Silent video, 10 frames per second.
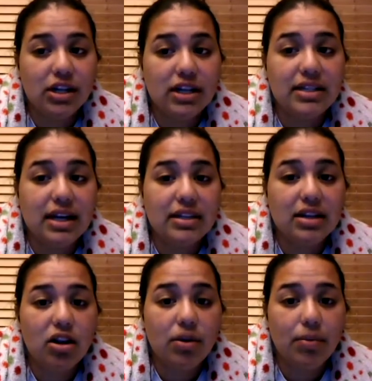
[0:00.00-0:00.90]
and
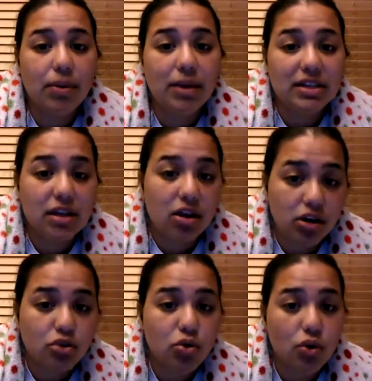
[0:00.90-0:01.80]
it makes it
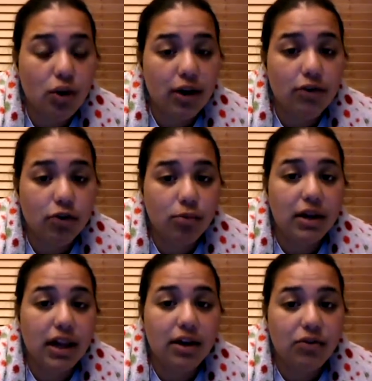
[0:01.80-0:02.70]
longer to acquire
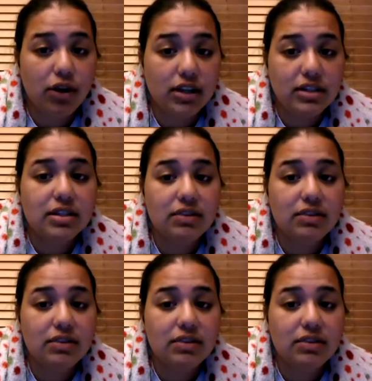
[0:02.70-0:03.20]
formulaic phrases,